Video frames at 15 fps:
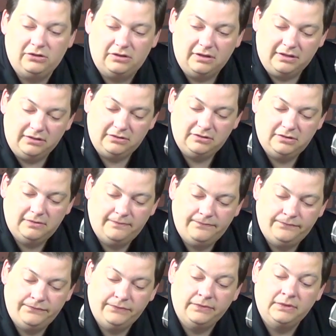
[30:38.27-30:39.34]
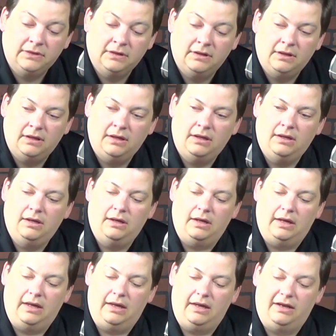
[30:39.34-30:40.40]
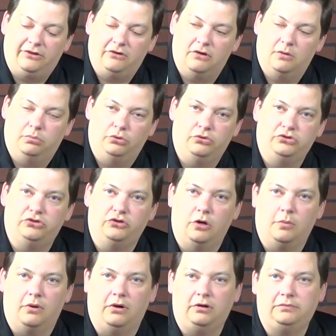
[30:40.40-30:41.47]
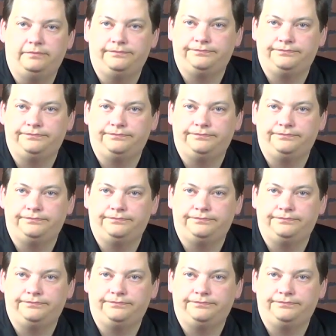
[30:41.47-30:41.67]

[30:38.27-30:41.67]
this, and it's called a Blue Snowball.